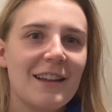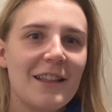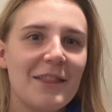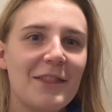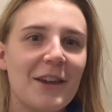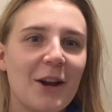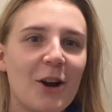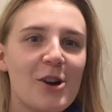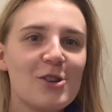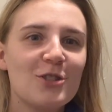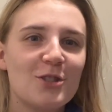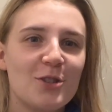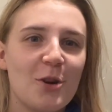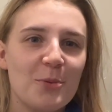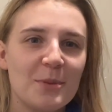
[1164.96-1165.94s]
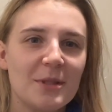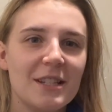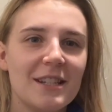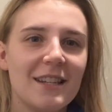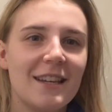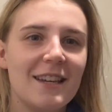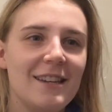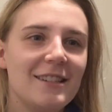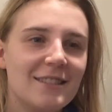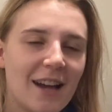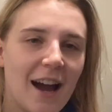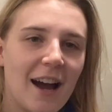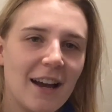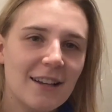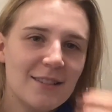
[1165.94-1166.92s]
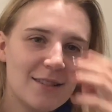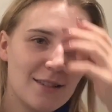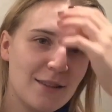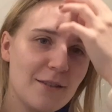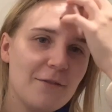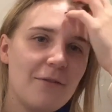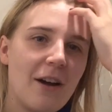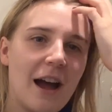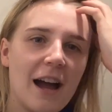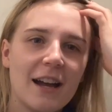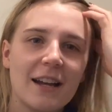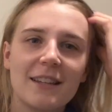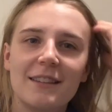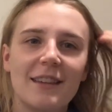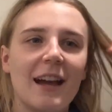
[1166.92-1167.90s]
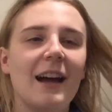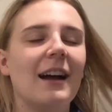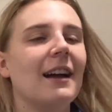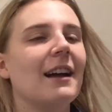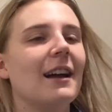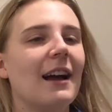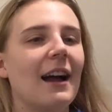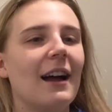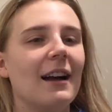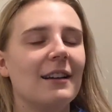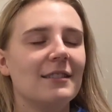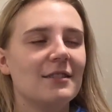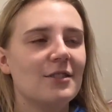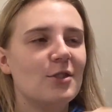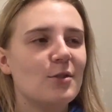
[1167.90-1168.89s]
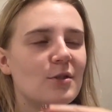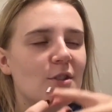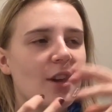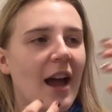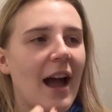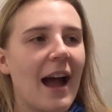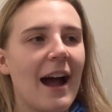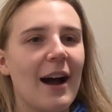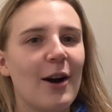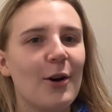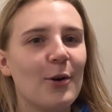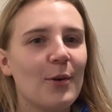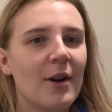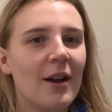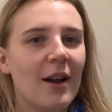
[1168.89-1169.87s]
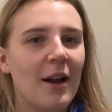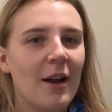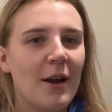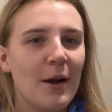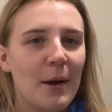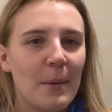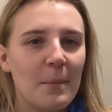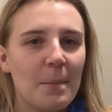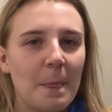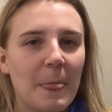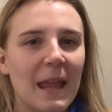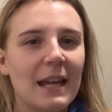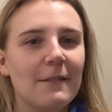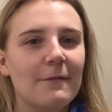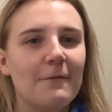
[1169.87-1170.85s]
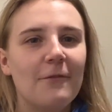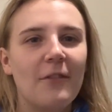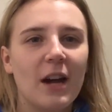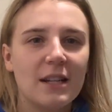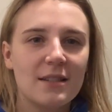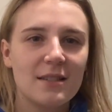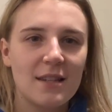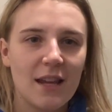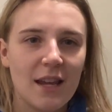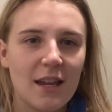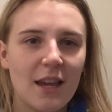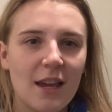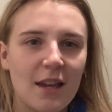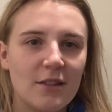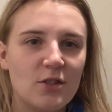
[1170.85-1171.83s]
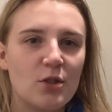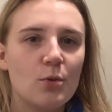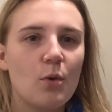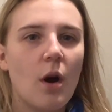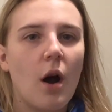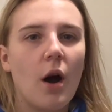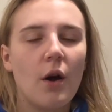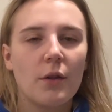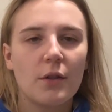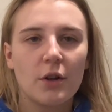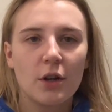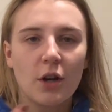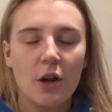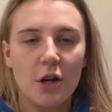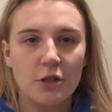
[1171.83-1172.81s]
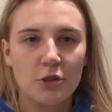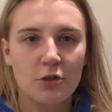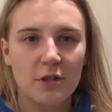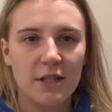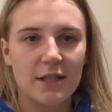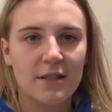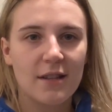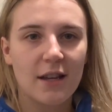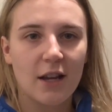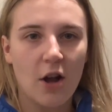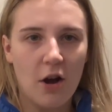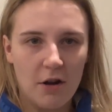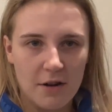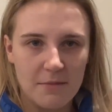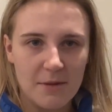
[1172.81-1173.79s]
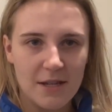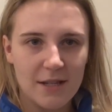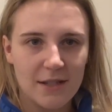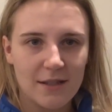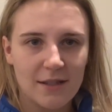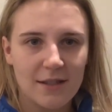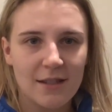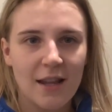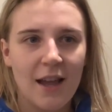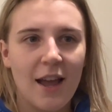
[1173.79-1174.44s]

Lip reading: there are so many key ties to the fact that to how investing into other countries' economies